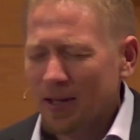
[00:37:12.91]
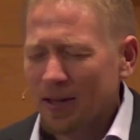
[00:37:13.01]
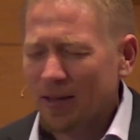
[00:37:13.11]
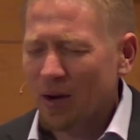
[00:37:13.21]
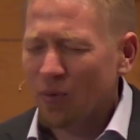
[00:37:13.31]

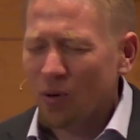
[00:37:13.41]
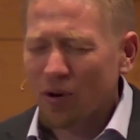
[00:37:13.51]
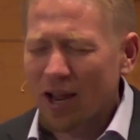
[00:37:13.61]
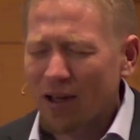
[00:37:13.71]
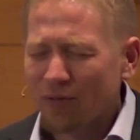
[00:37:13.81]
that we would
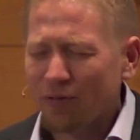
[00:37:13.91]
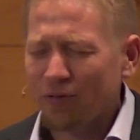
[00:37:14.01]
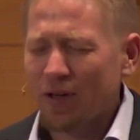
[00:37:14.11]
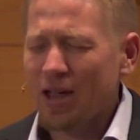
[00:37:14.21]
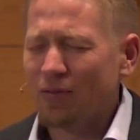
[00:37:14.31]
have
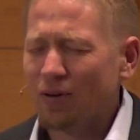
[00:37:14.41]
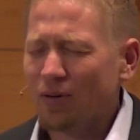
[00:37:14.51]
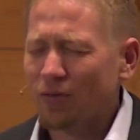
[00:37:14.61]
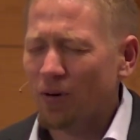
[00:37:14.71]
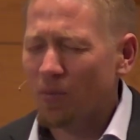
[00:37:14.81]
favor
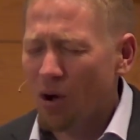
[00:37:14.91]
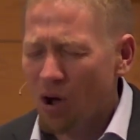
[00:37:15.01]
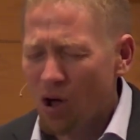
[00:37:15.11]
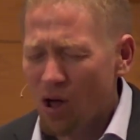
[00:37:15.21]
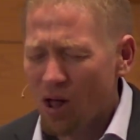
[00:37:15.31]
from
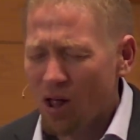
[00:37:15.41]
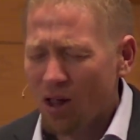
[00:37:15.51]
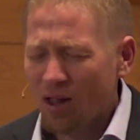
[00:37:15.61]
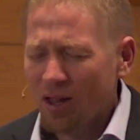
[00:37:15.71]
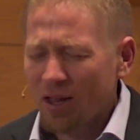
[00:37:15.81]

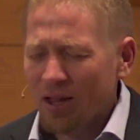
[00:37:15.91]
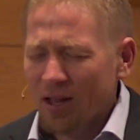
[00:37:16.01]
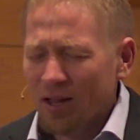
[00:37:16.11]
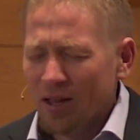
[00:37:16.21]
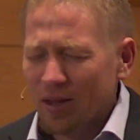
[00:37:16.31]
all
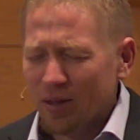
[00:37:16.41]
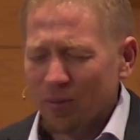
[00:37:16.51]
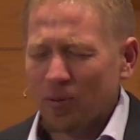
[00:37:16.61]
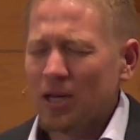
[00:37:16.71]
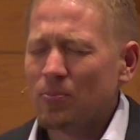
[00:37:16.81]
the
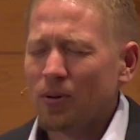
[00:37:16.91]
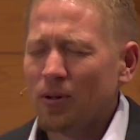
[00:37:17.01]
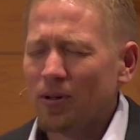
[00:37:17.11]
people